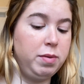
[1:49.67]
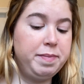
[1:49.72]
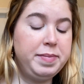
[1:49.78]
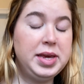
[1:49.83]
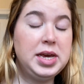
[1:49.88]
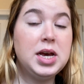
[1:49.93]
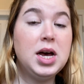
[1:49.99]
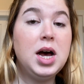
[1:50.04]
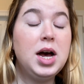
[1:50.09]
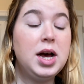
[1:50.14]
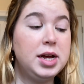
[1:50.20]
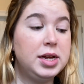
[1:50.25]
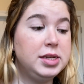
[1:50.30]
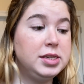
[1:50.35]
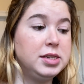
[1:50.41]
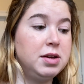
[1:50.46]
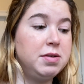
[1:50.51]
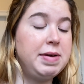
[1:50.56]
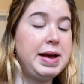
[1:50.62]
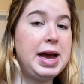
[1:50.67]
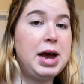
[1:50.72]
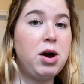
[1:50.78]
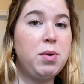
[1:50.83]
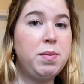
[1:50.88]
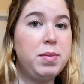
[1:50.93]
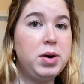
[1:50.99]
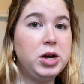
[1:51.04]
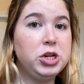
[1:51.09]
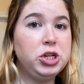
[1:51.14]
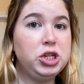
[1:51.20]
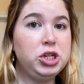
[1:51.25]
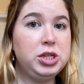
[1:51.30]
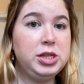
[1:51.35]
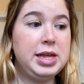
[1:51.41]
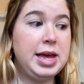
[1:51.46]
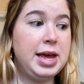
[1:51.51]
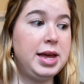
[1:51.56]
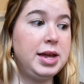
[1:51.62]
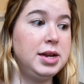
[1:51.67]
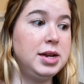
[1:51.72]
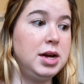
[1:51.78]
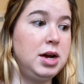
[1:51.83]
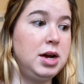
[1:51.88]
because of how much that